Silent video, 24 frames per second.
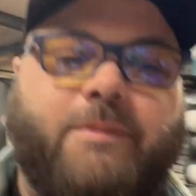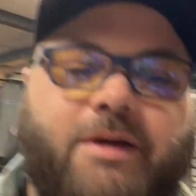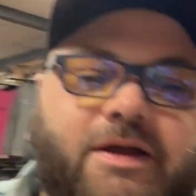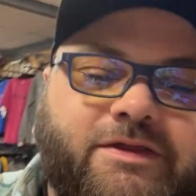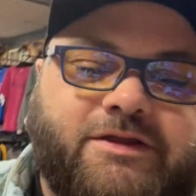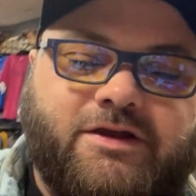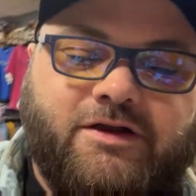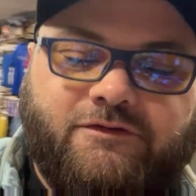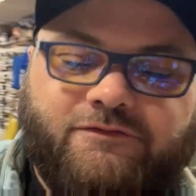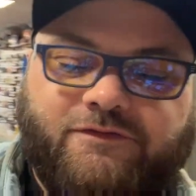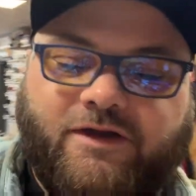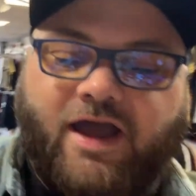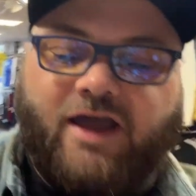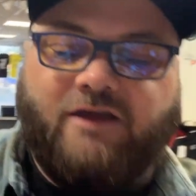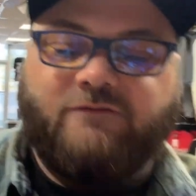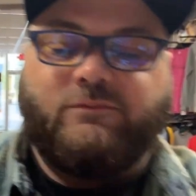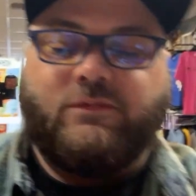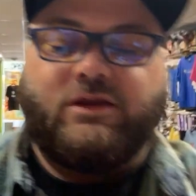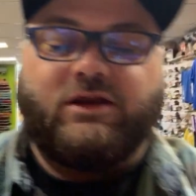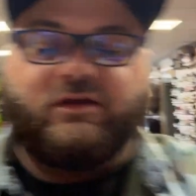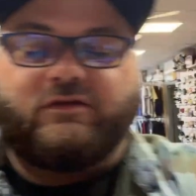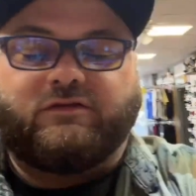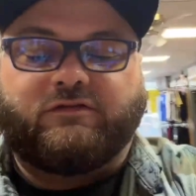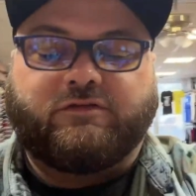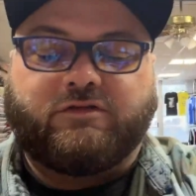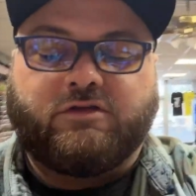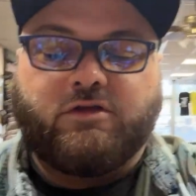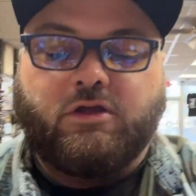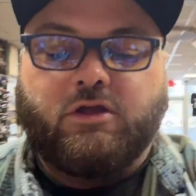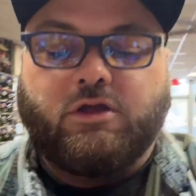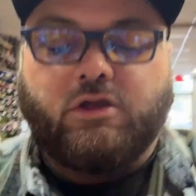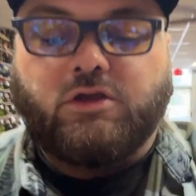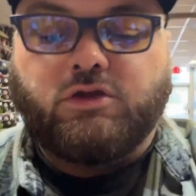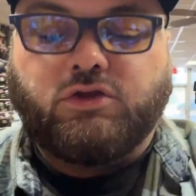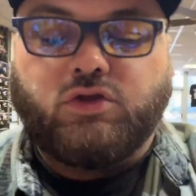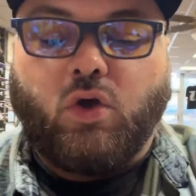Been there 5 minutes.
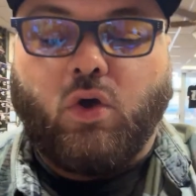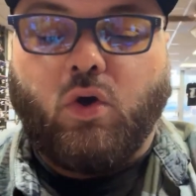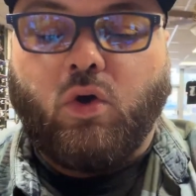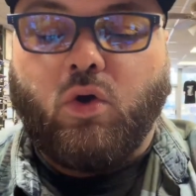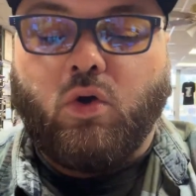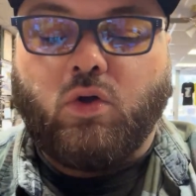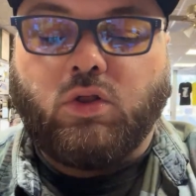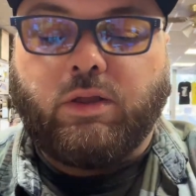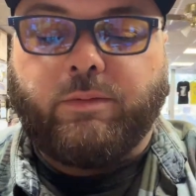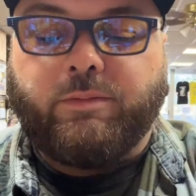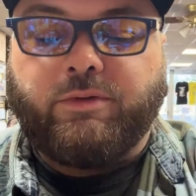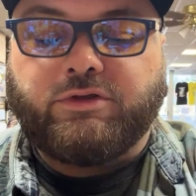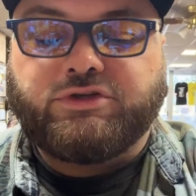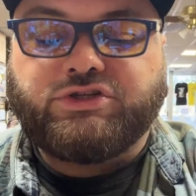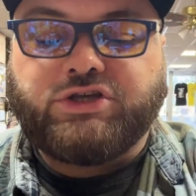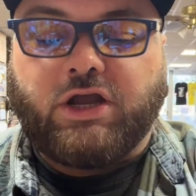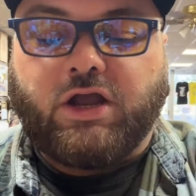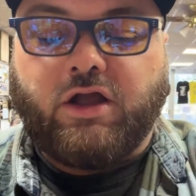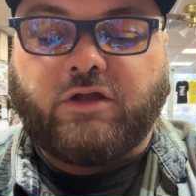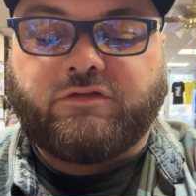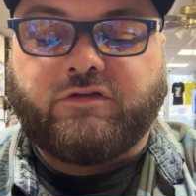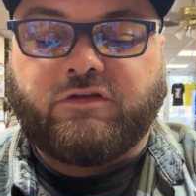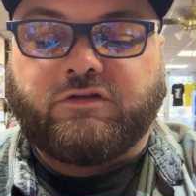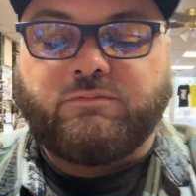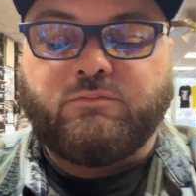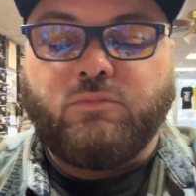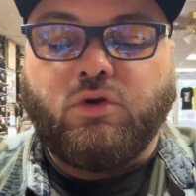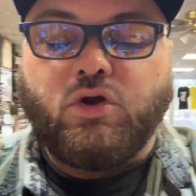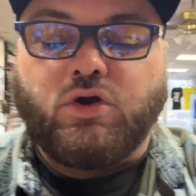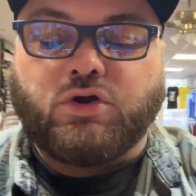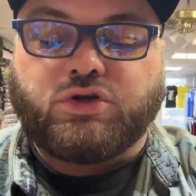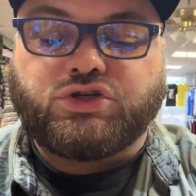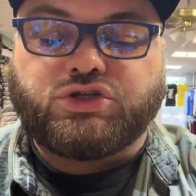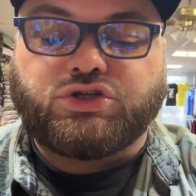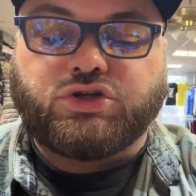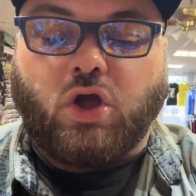Yo, let me check out this
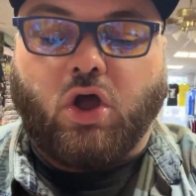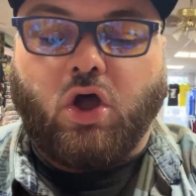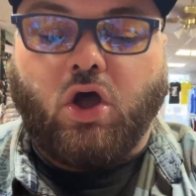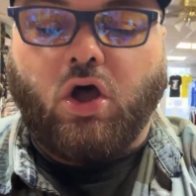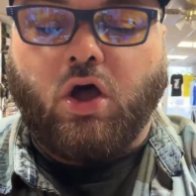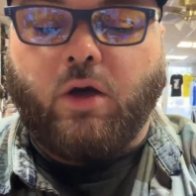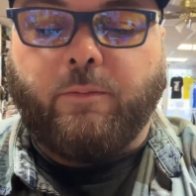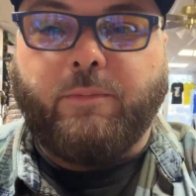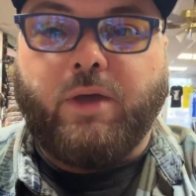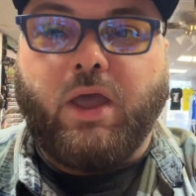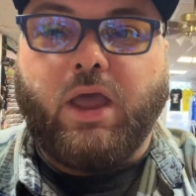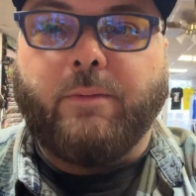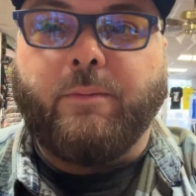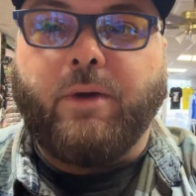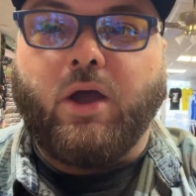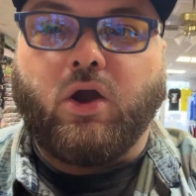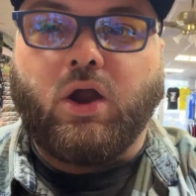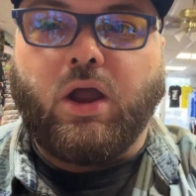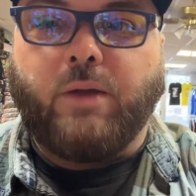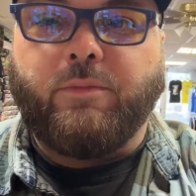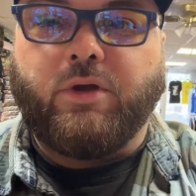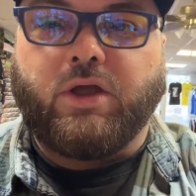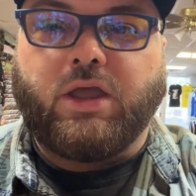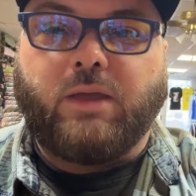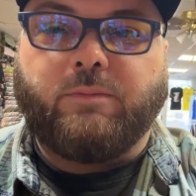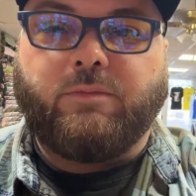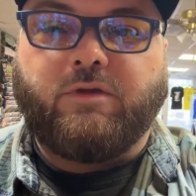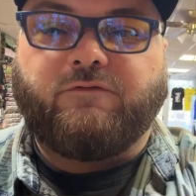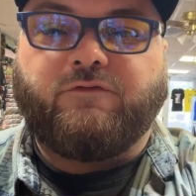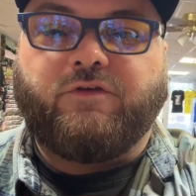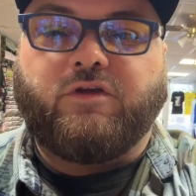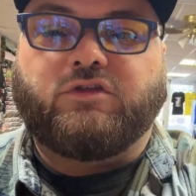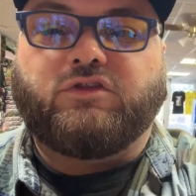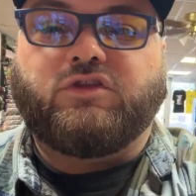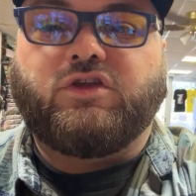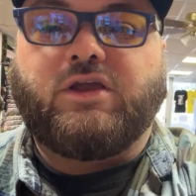merch. Oh, man, my grandma gave me
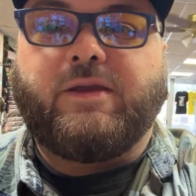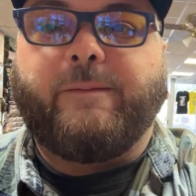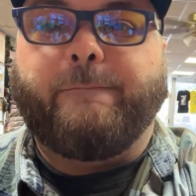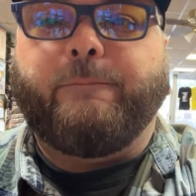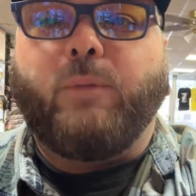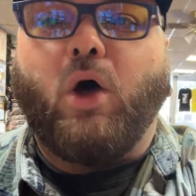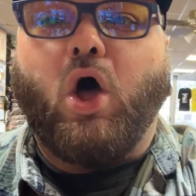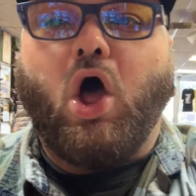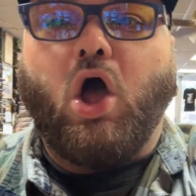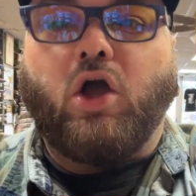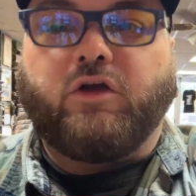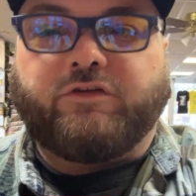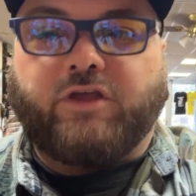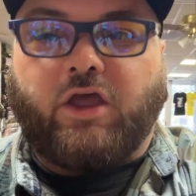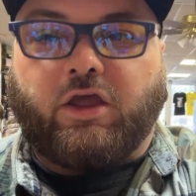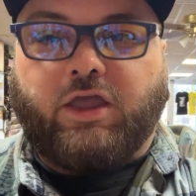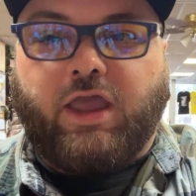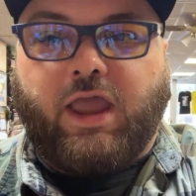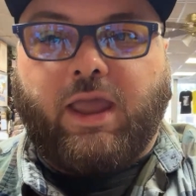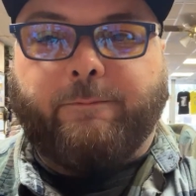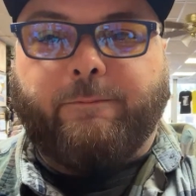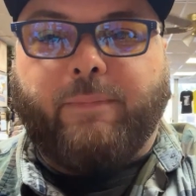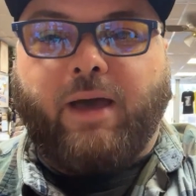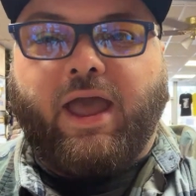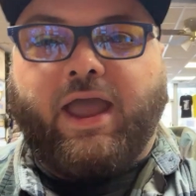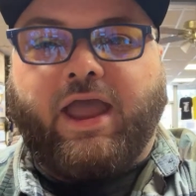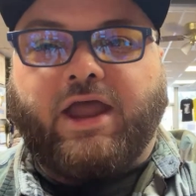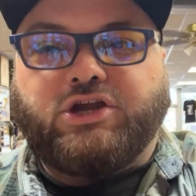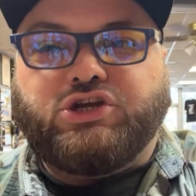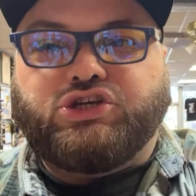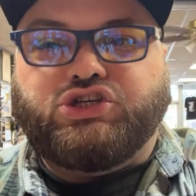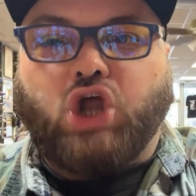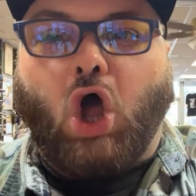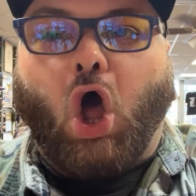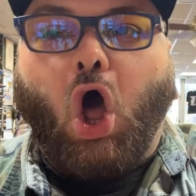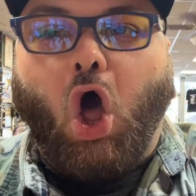$15. I can't buy a
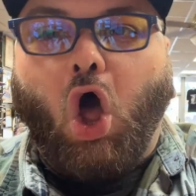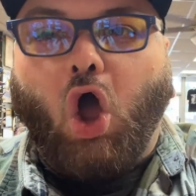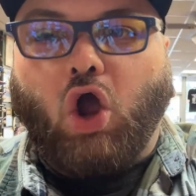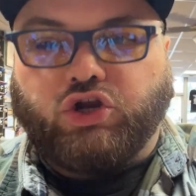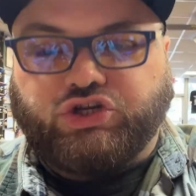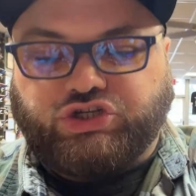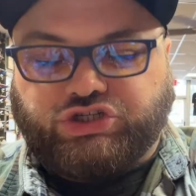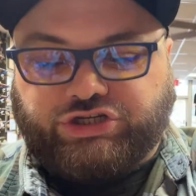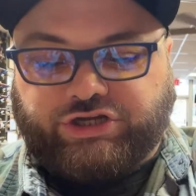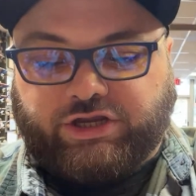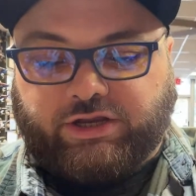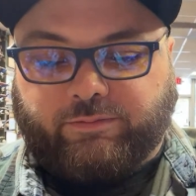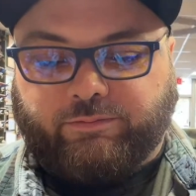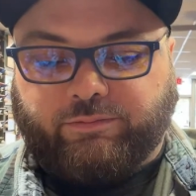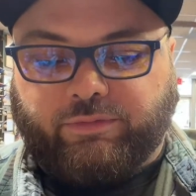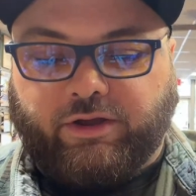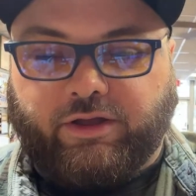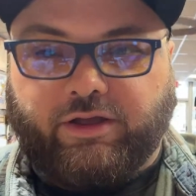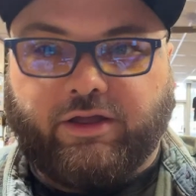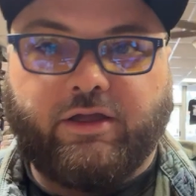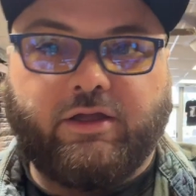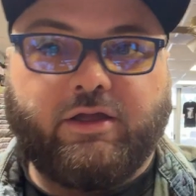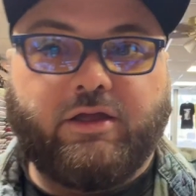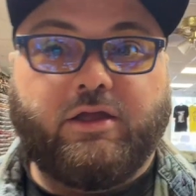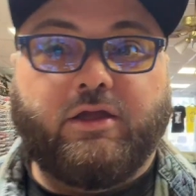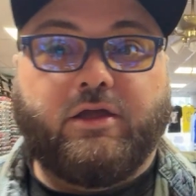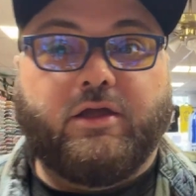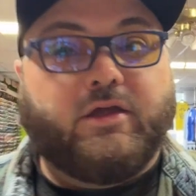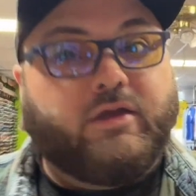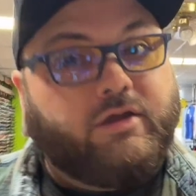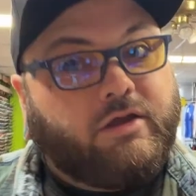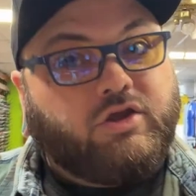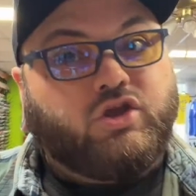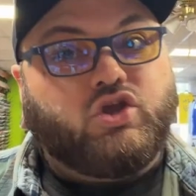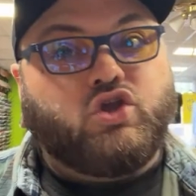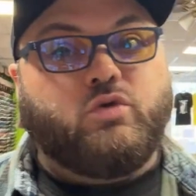dog shit. But
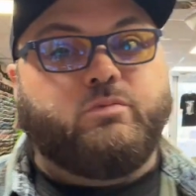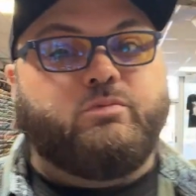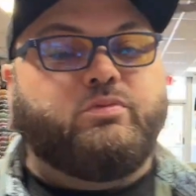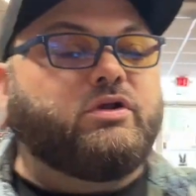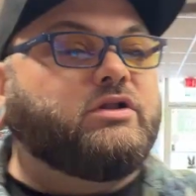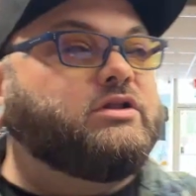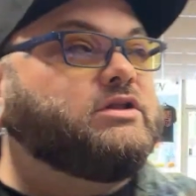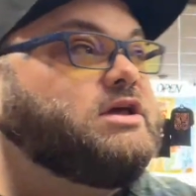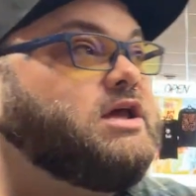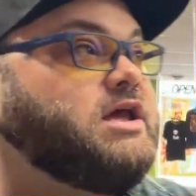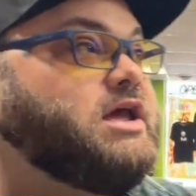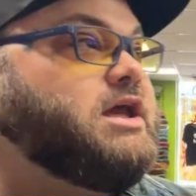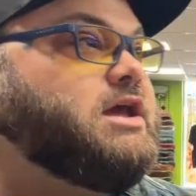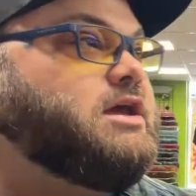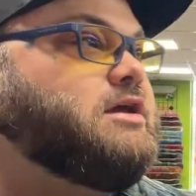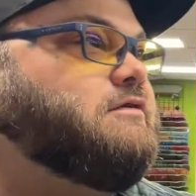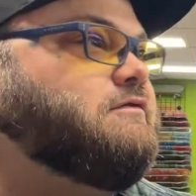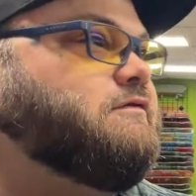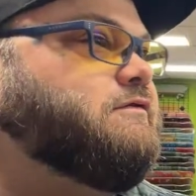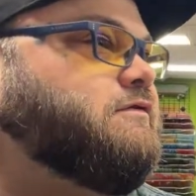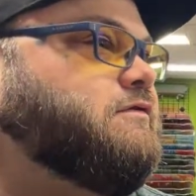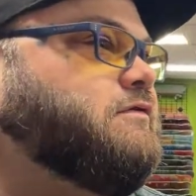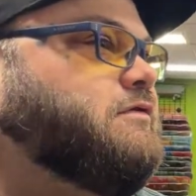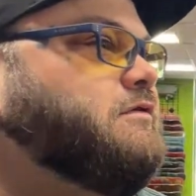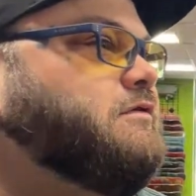you believe,